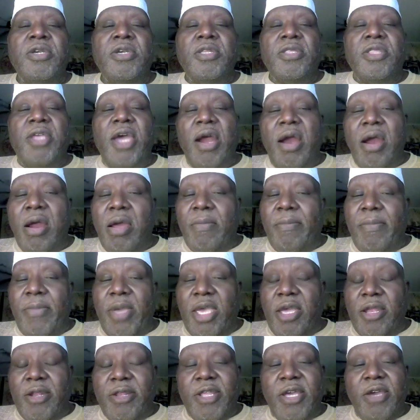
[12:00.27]
about that
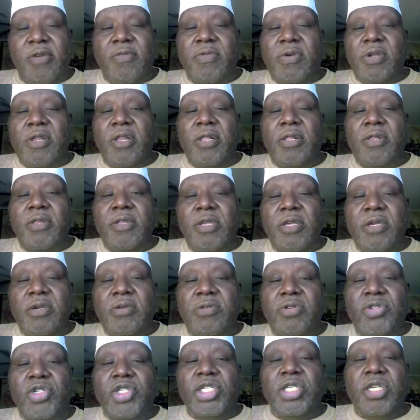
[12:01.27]
woman. A man who does that
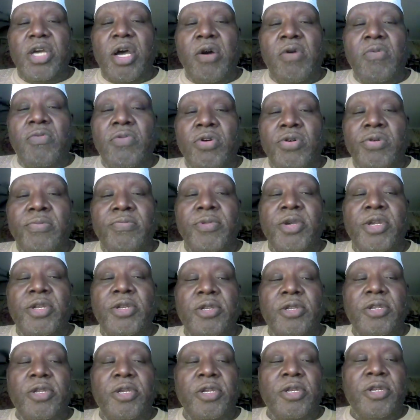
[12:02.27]
isn't serious
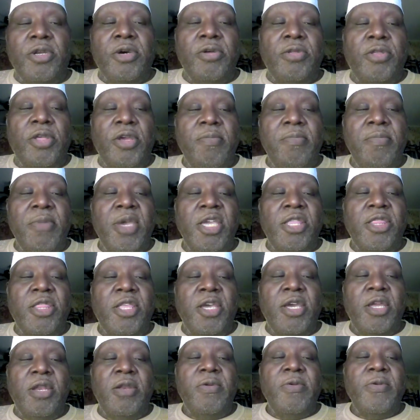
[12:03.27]
about anything. But I
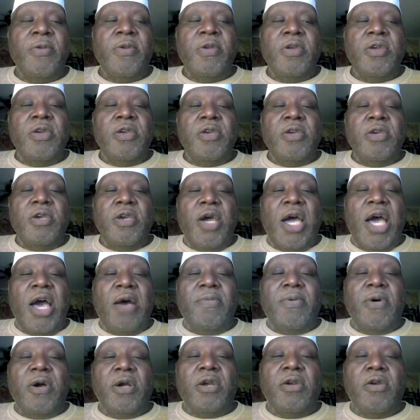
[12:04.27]
digress.
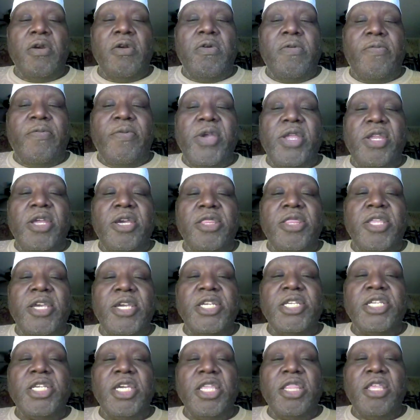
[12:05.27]
The
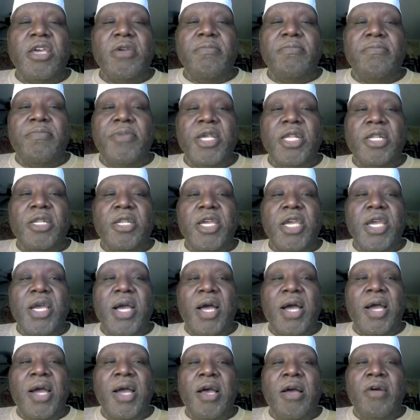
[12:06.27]
point is
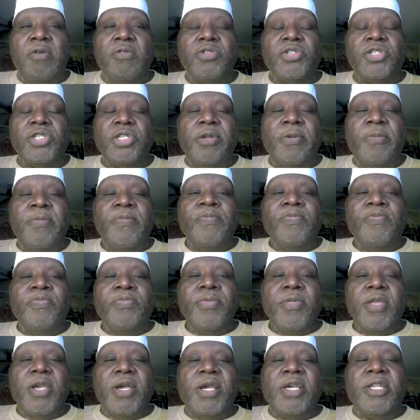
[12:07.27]

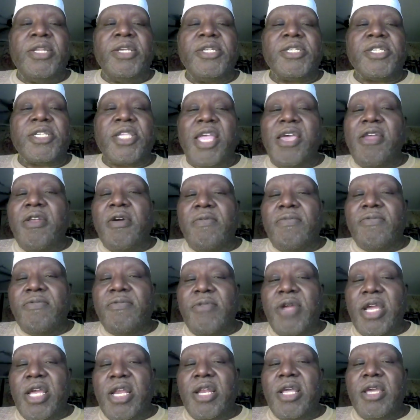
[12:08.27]
that place that
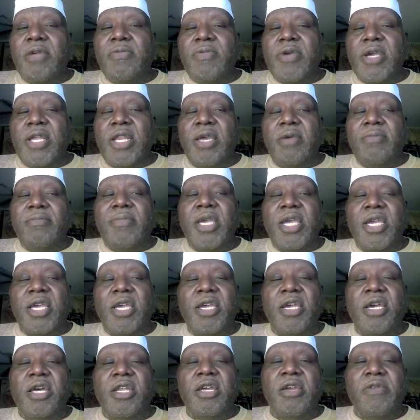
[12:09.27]

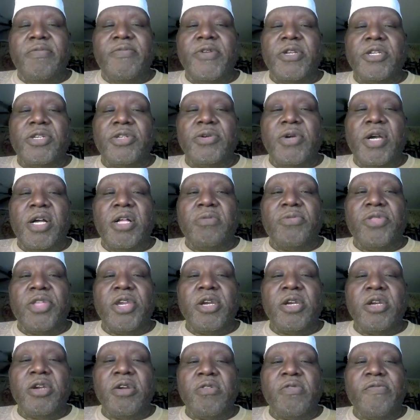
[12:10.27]
Marwa is building for
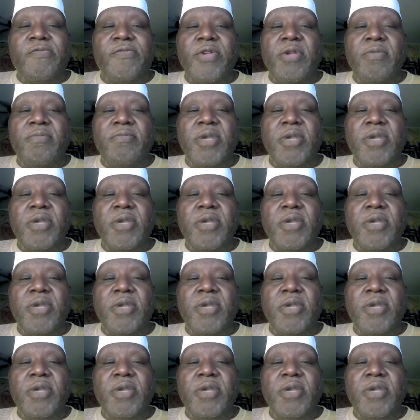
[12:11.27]
Alex,